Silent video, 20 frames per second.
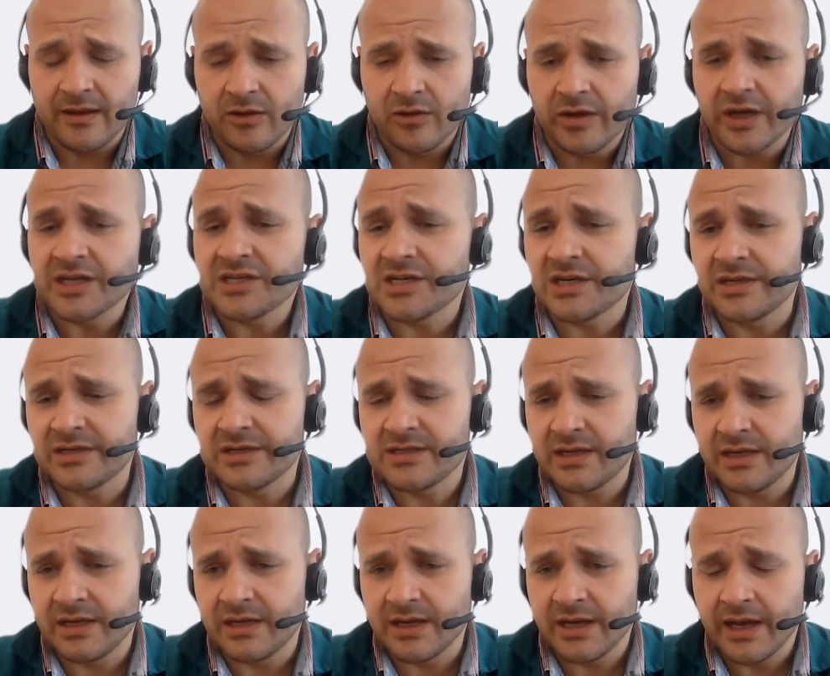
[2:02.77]
locations
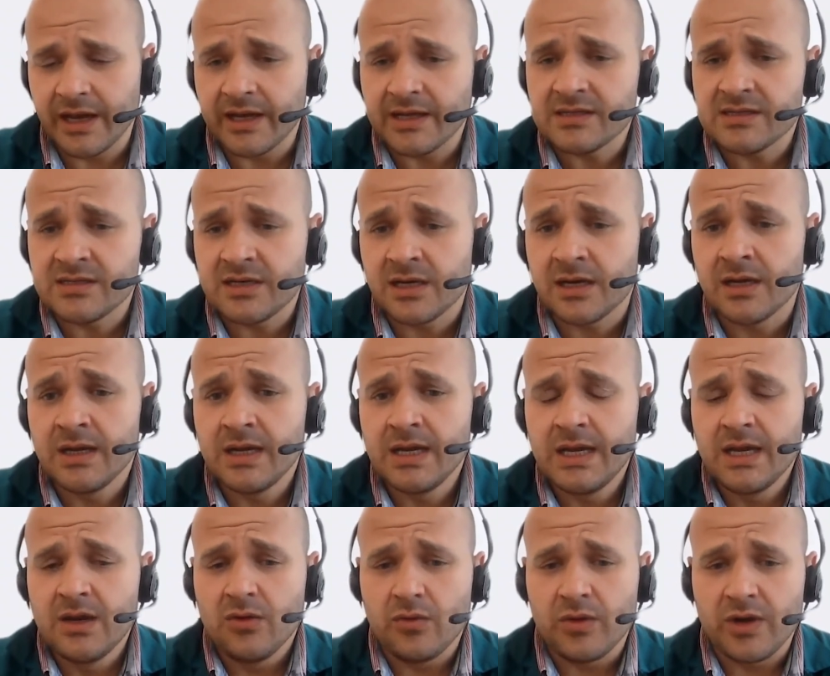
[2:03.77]
in Asia.
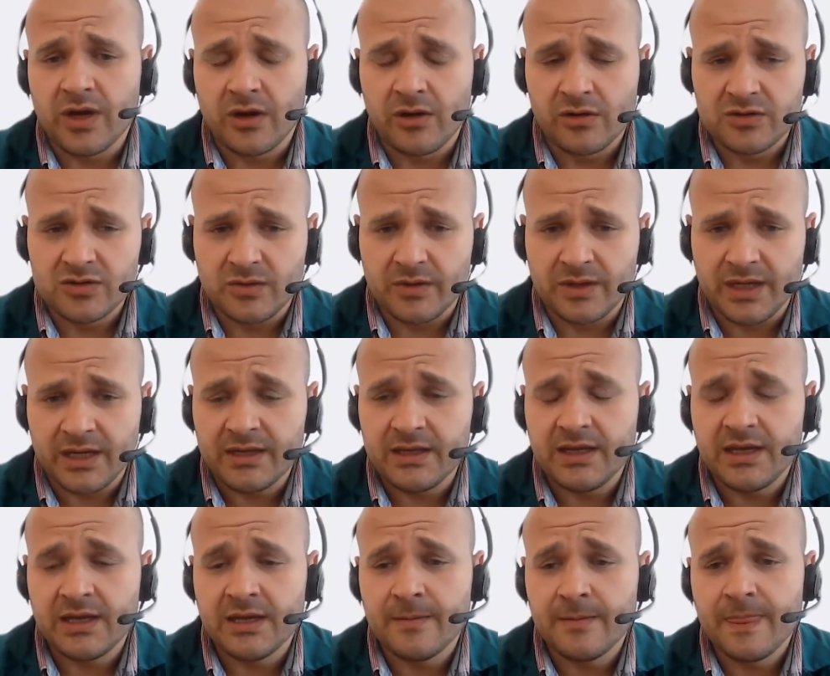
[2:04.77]
We are also in
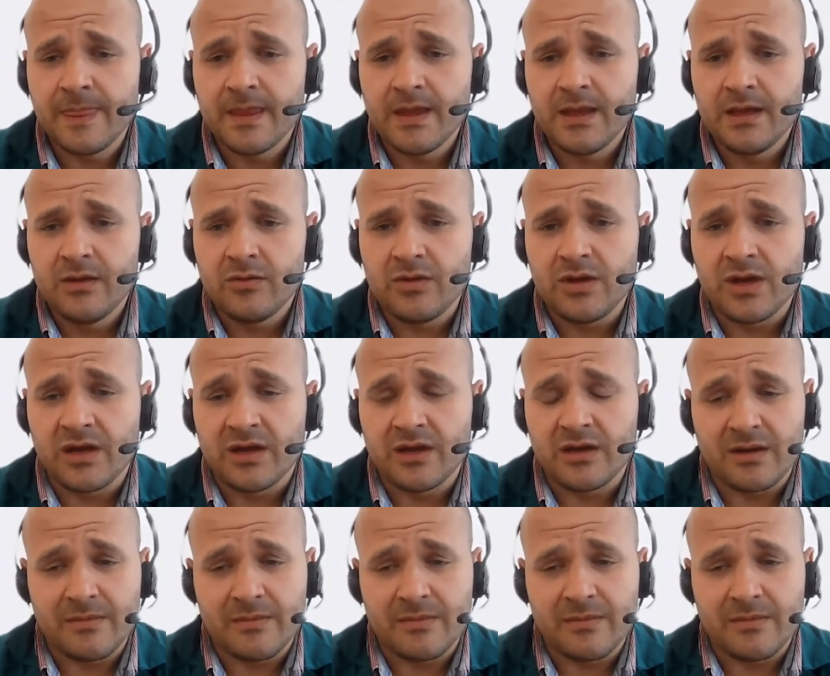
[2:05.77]
India. We are in